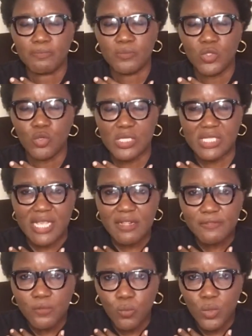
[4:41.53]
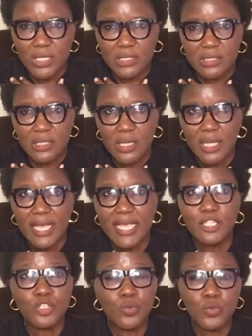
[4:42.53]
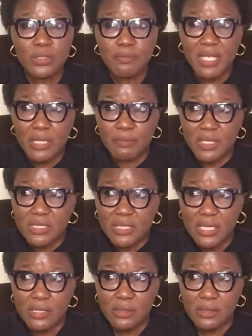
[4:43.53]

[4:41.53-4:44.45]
your self-worth, and you won't make mistakes.